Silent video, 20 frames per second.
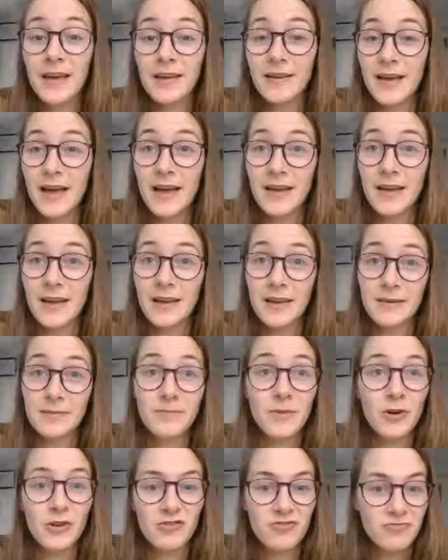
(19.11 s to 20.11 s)

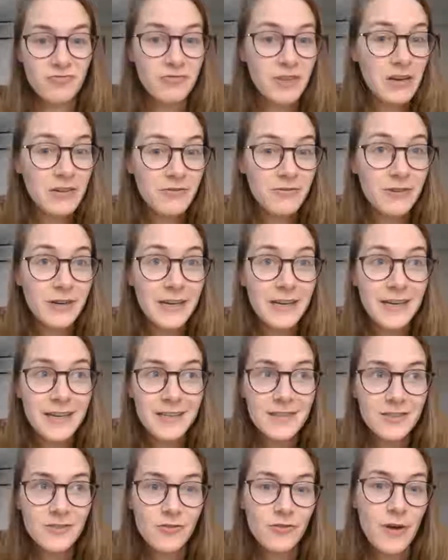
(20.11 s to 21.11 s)
on Ravelry,
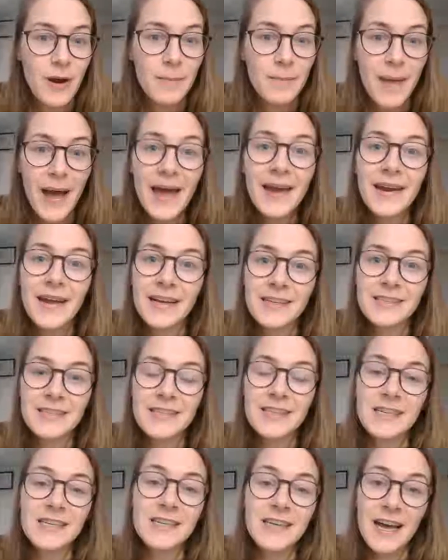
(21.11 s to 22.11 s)
Instagram and
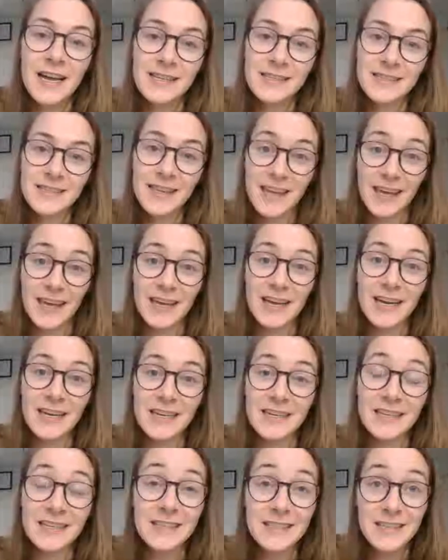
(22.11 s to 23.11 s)
Etsy as
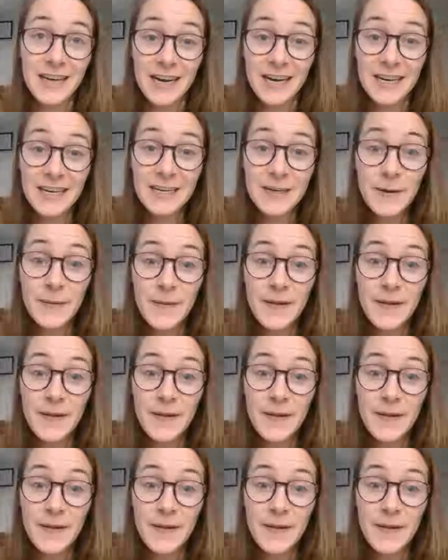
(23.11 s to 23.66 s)
CreaLienDesign.